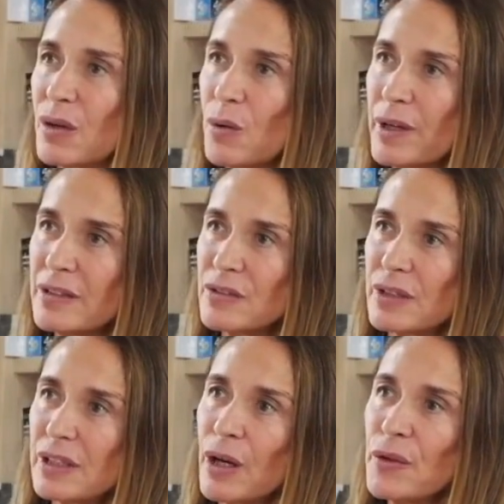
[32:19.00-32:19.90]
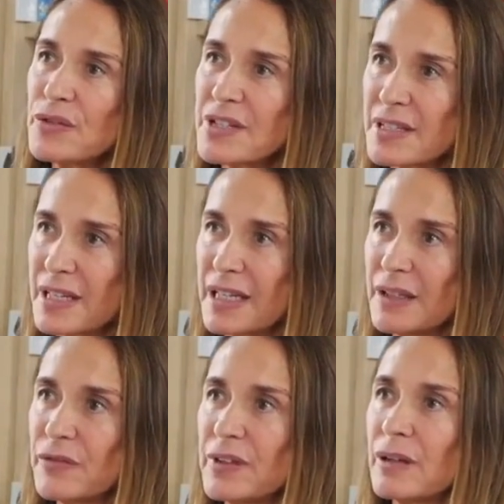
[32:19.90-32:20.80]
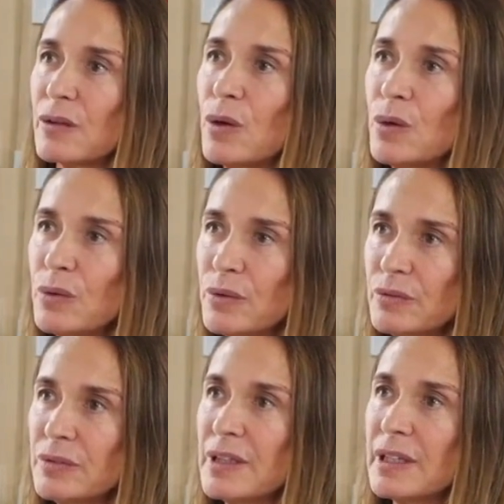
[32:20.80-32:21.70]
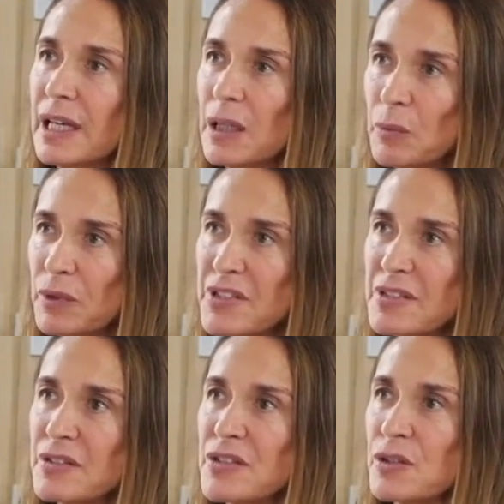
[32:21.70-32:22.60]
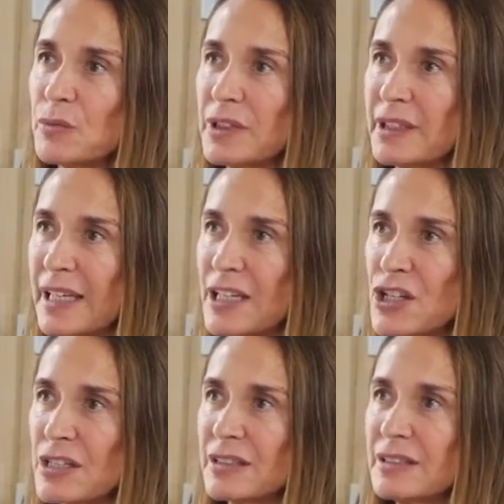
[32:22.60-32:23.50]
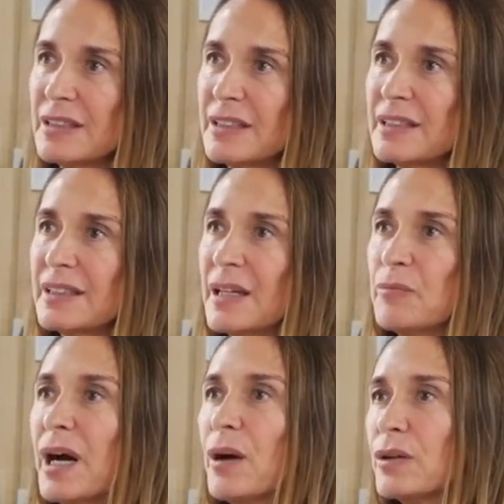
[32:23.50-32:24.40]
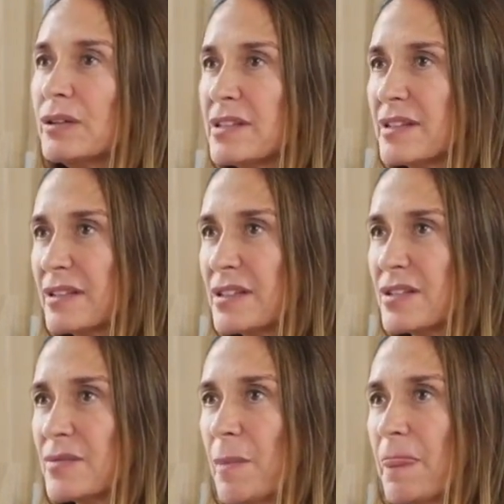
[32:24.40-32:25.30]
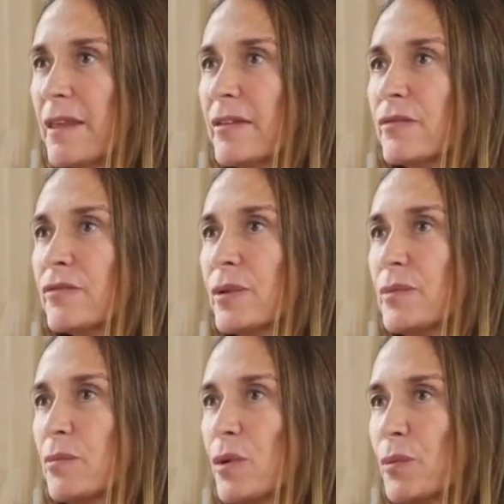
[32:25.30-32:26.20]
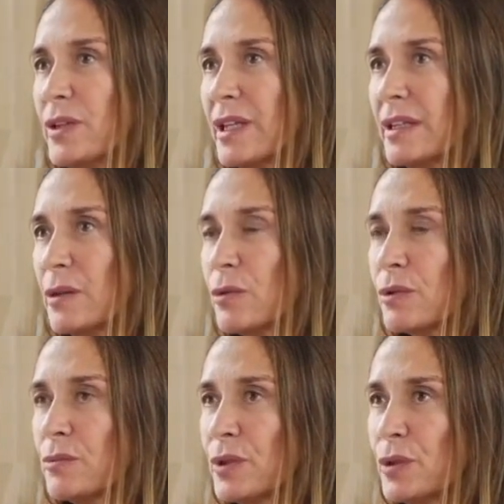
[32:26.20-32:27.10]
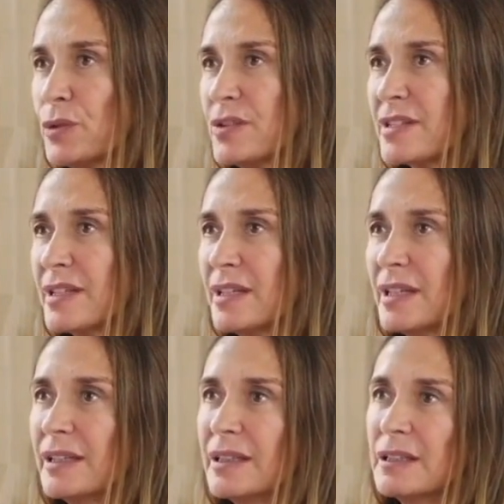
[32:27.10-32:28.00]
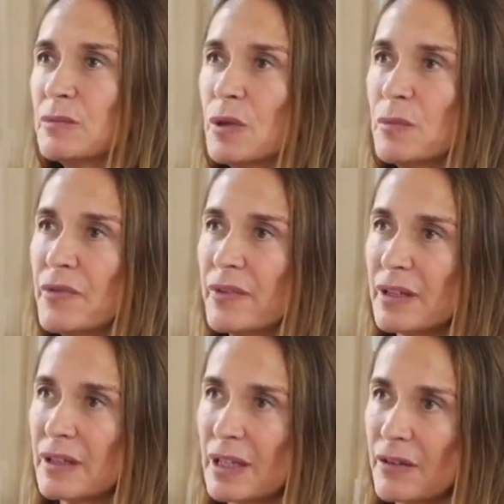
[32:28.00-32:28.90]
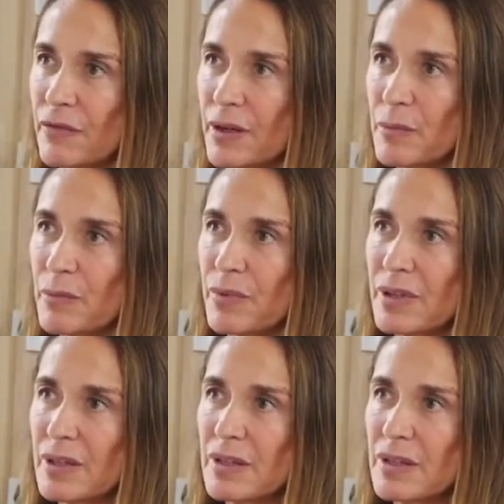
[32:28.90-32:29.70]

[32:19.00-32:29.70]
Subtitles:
going to the other side of their own helplessness, humiliation, and powerlessness from the moment that they were abused and then the moment they gave up.